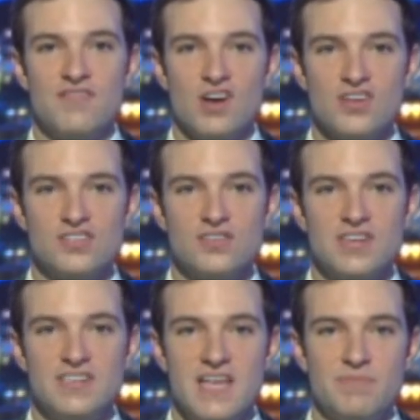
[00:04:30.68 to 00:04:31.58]
also
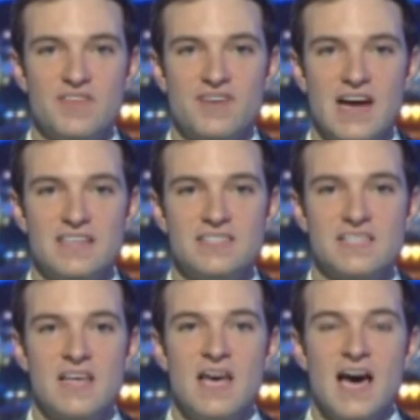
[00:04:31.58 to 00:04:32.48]
condemned the
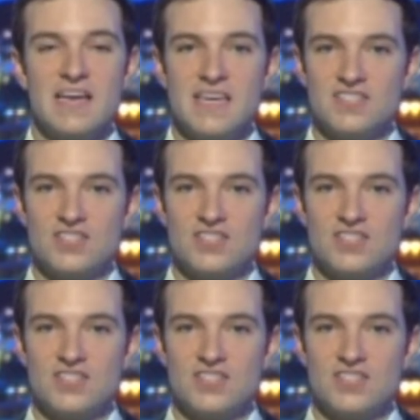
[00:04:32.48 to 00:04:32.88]
violence against